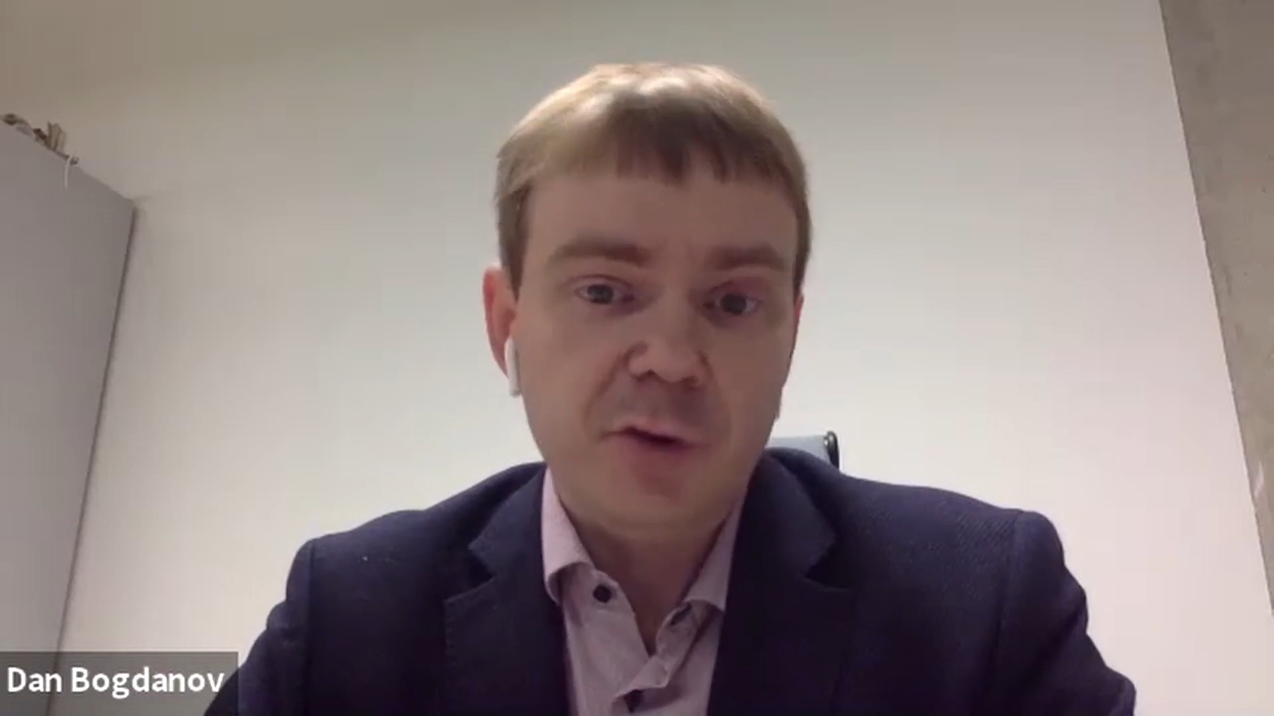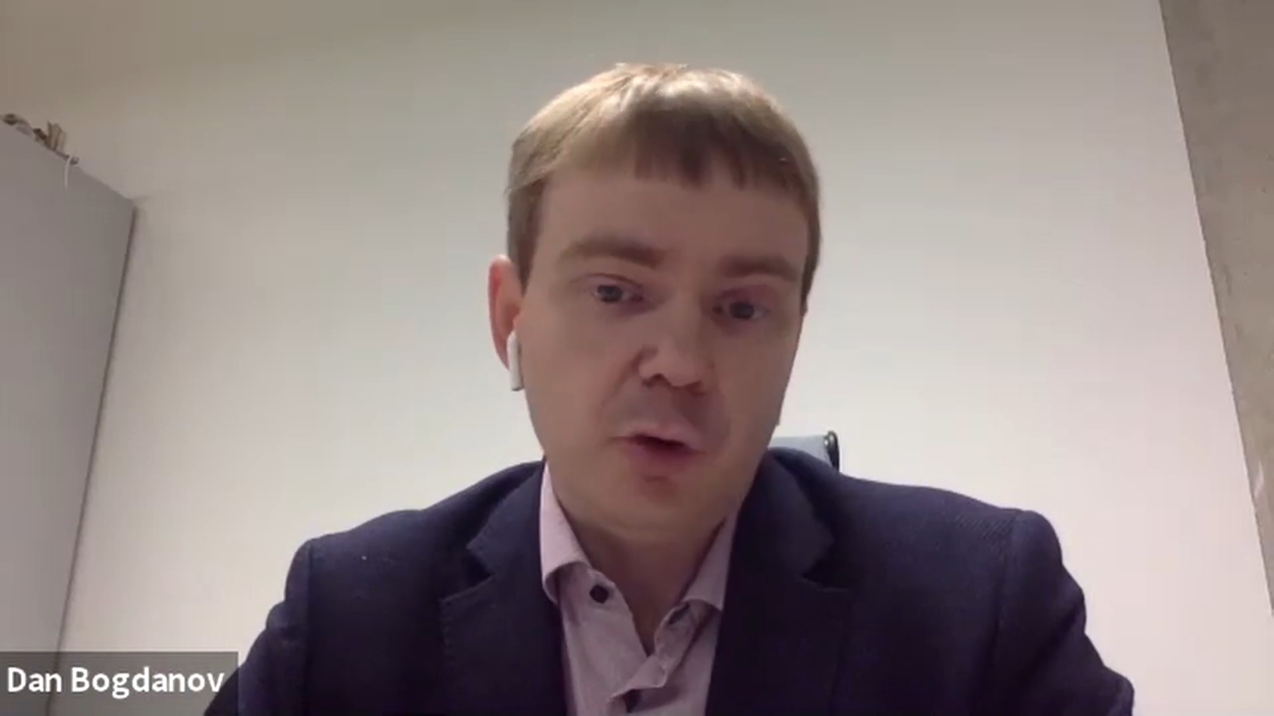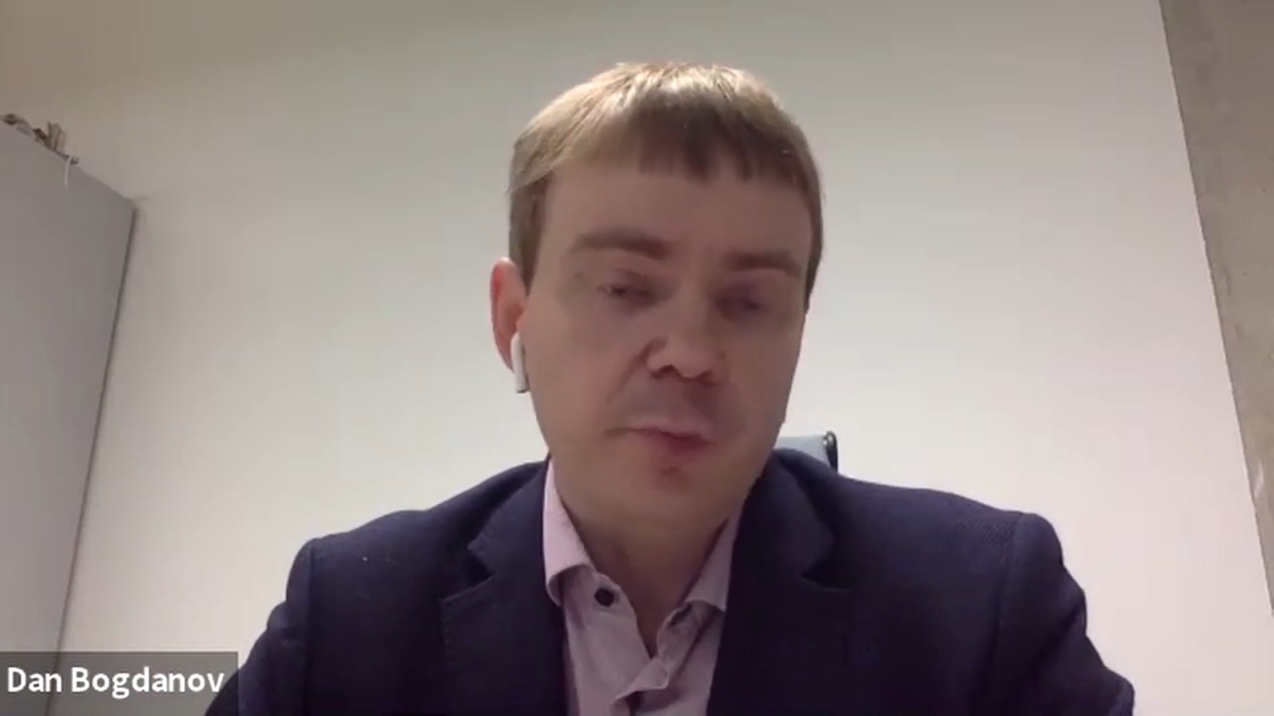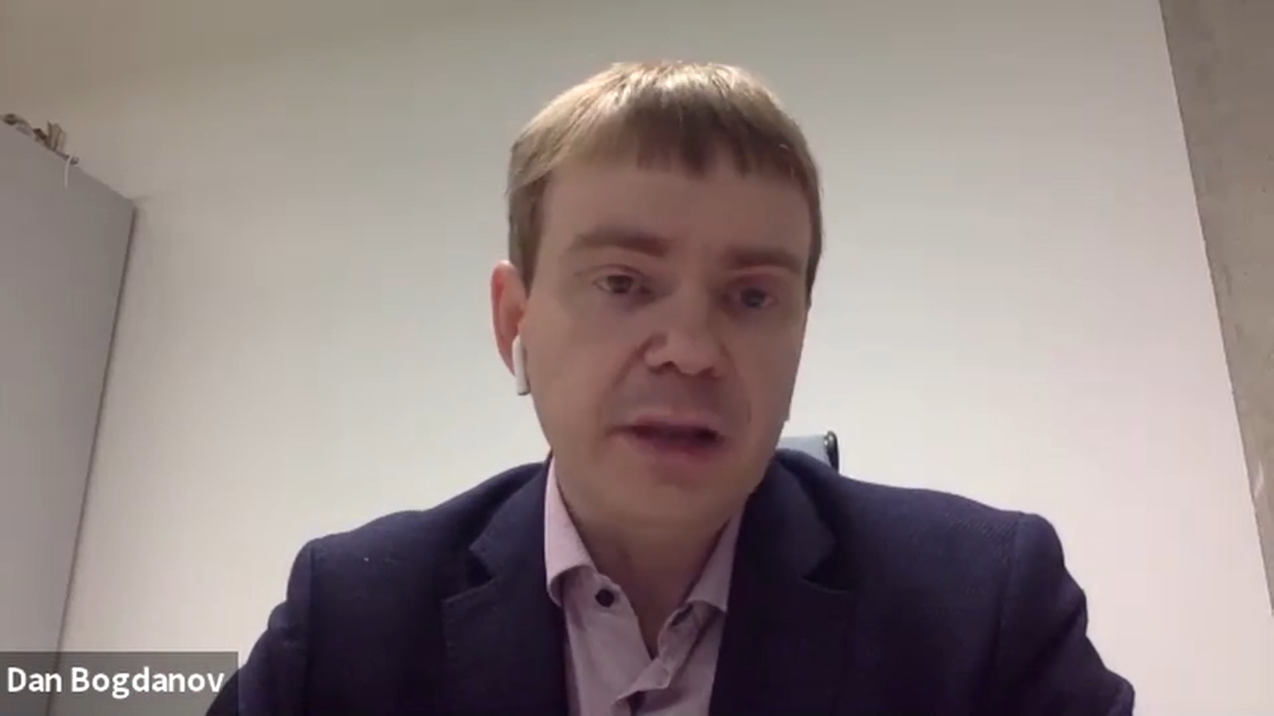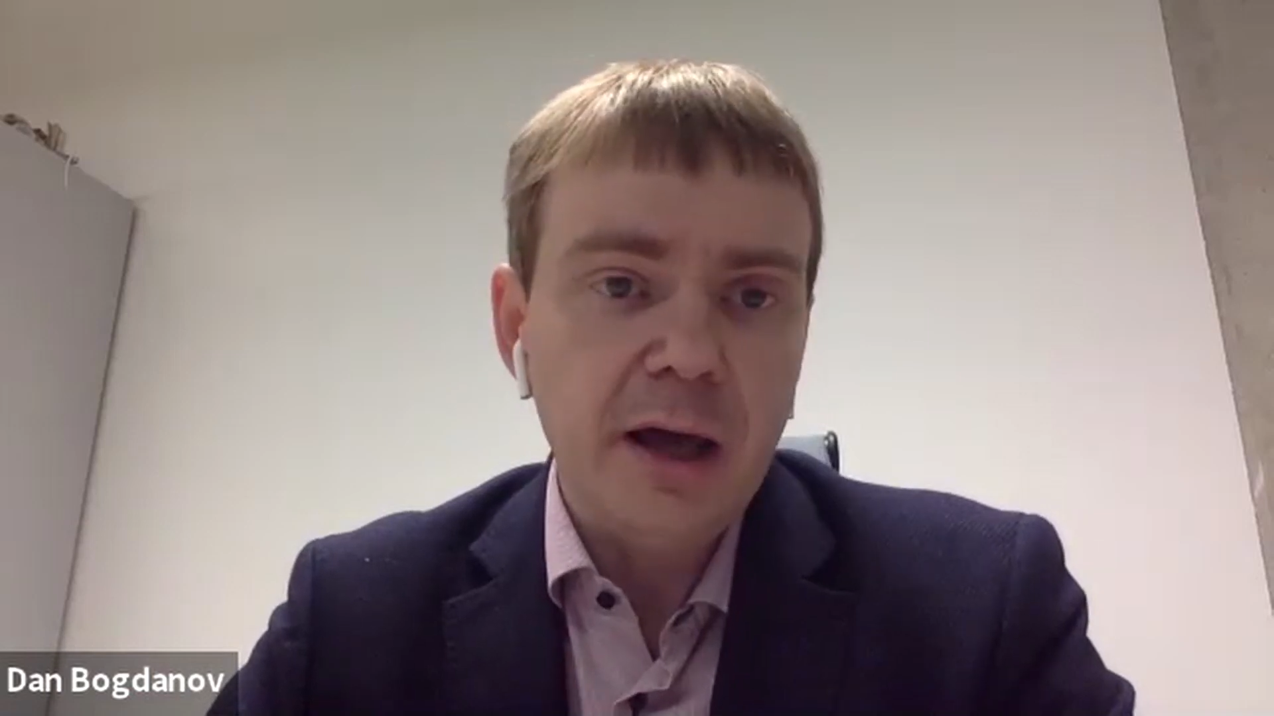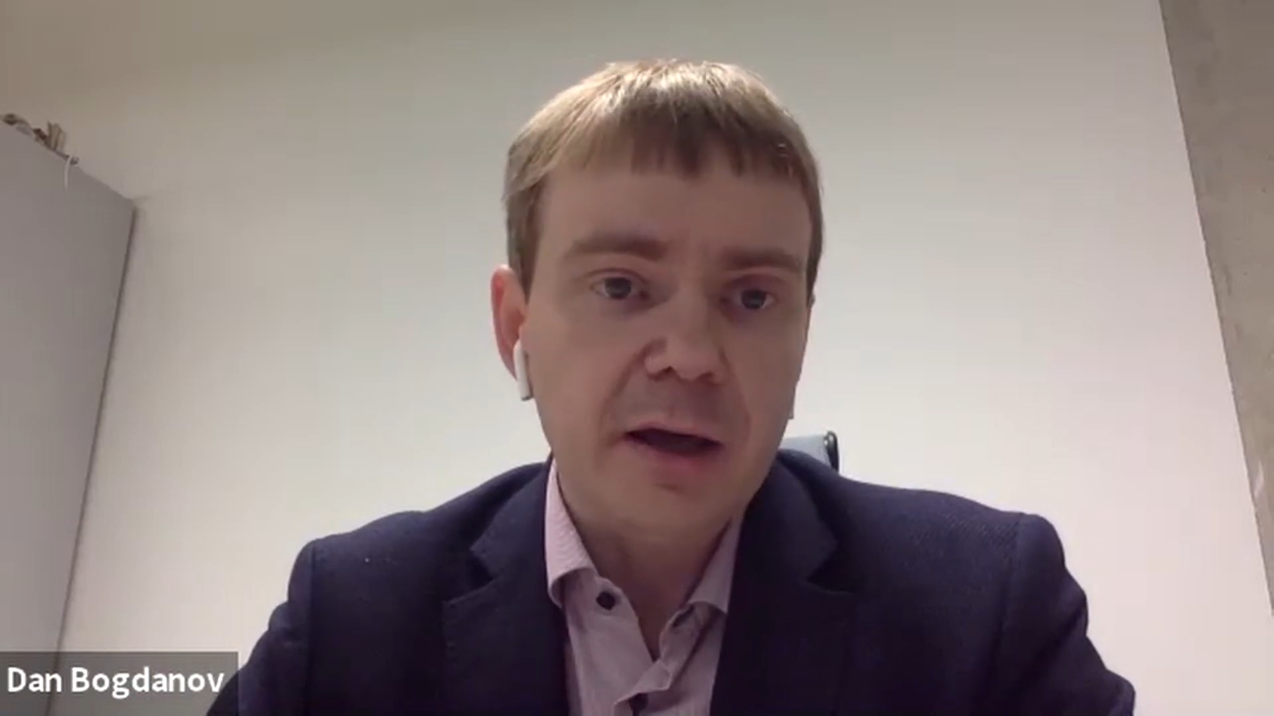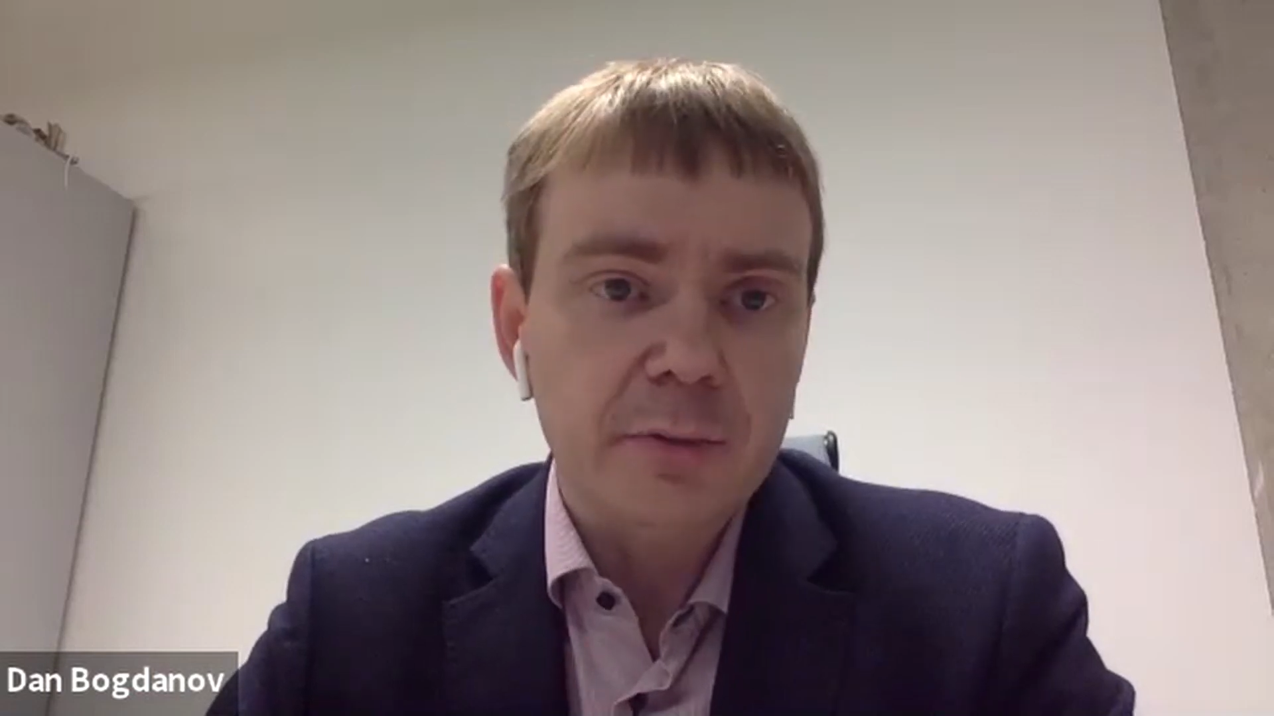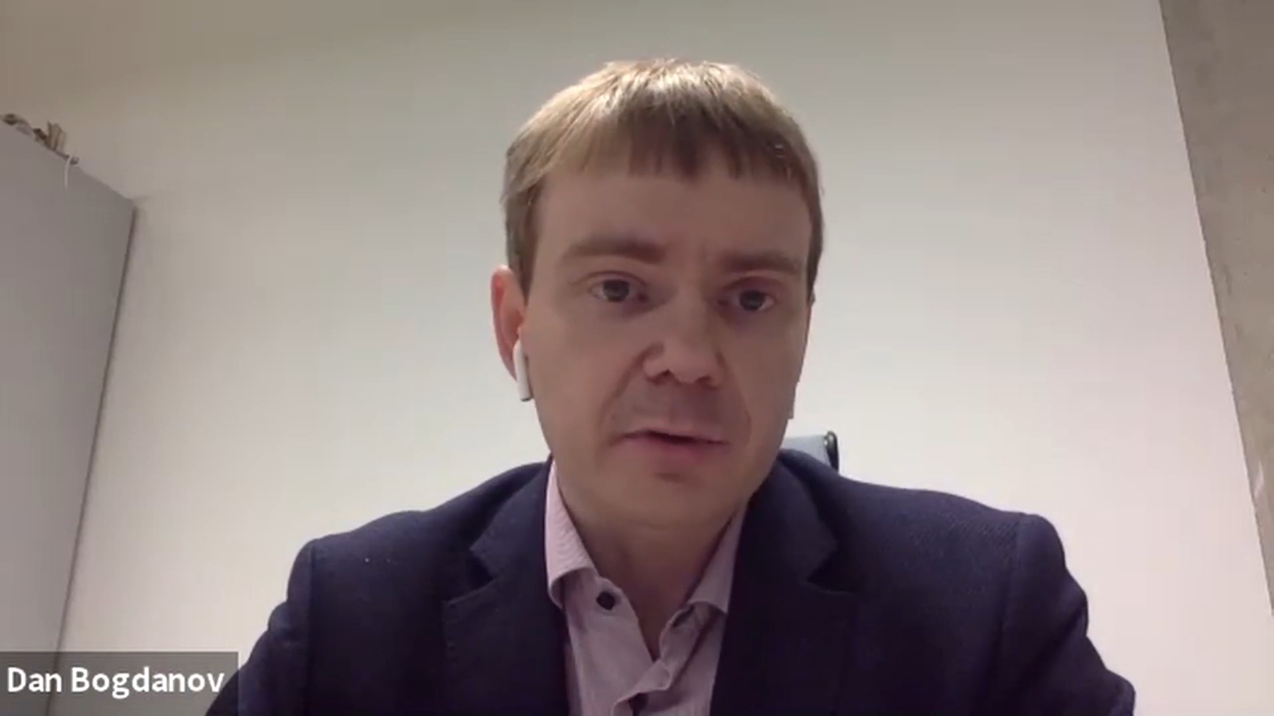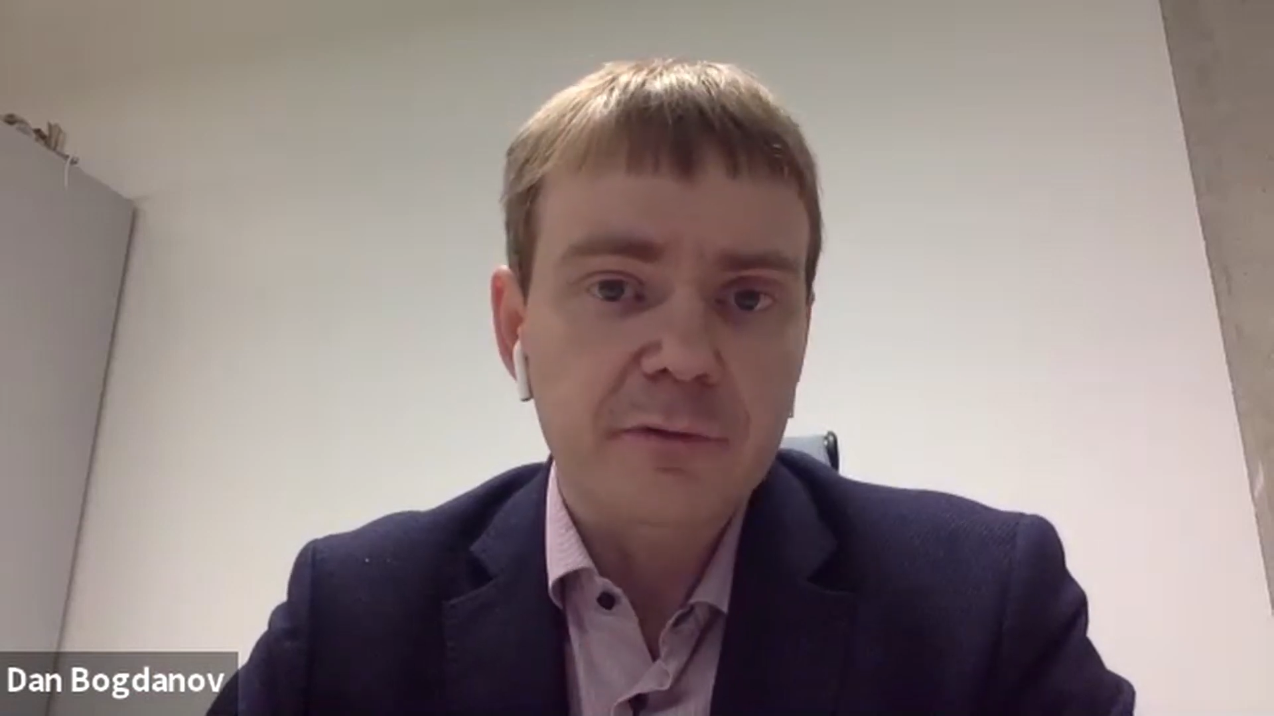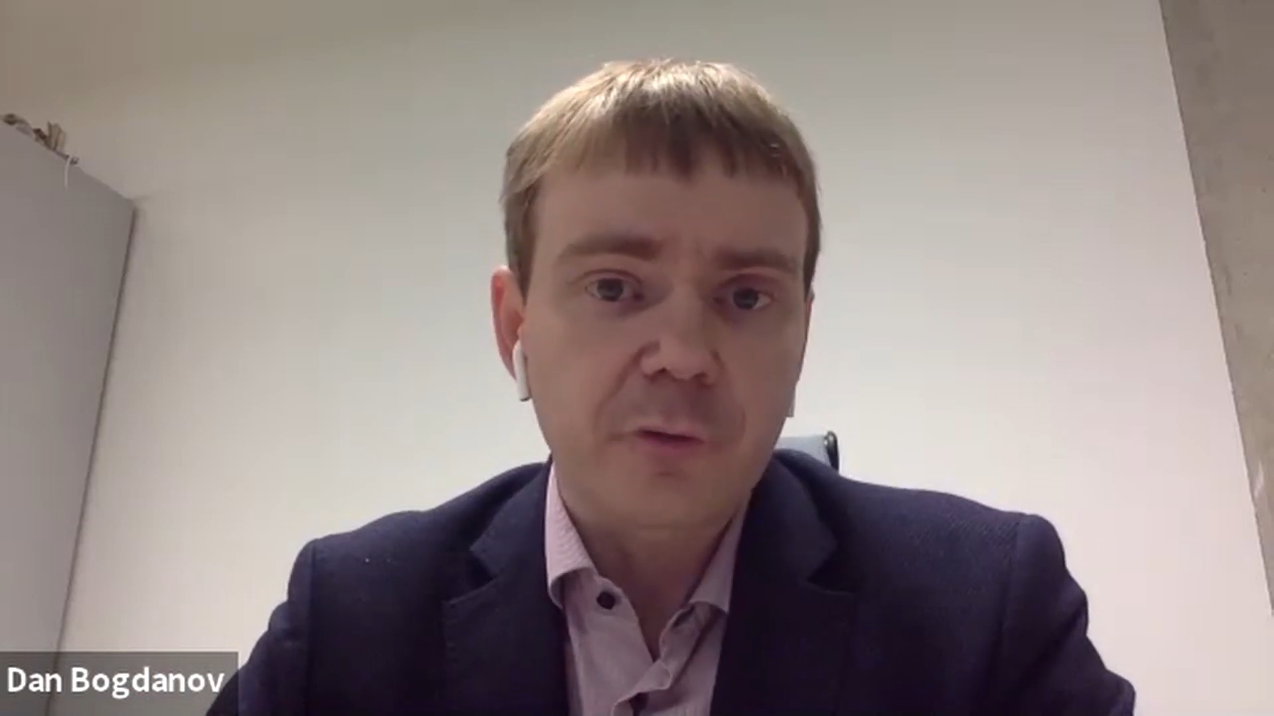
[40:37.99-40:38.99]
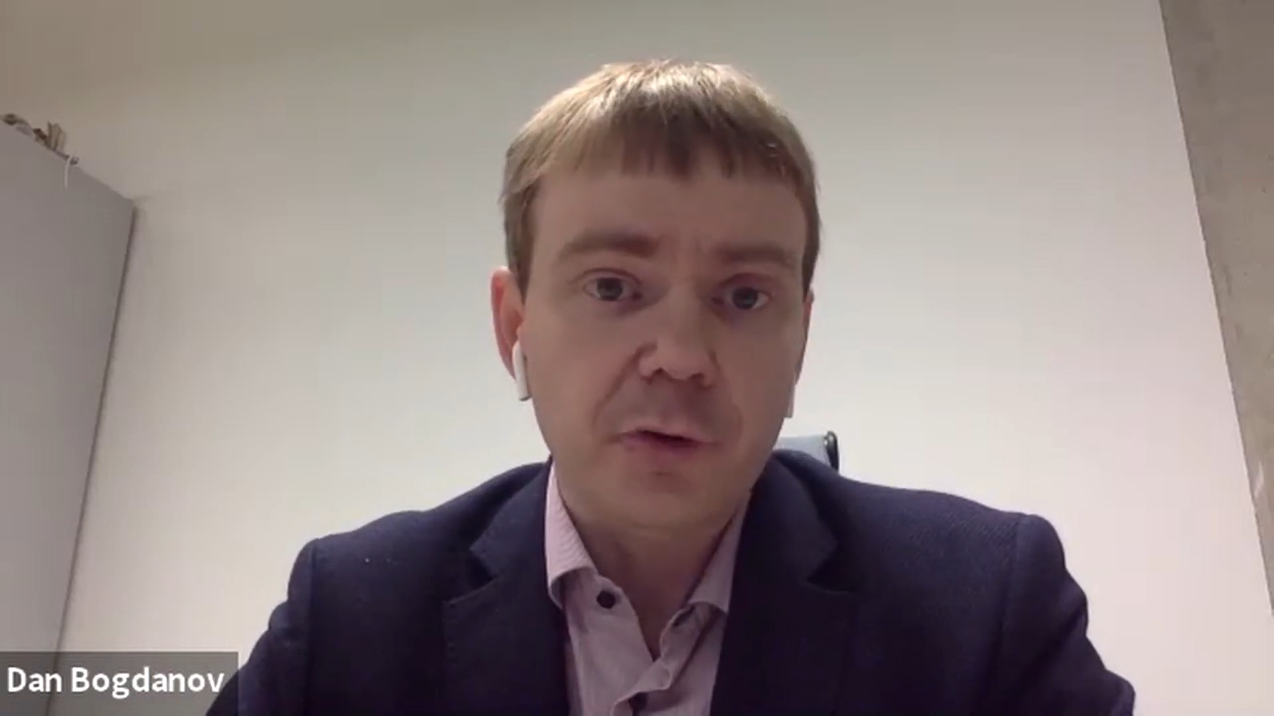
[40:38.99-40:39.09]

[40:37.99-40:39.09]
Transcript: then you'll be liable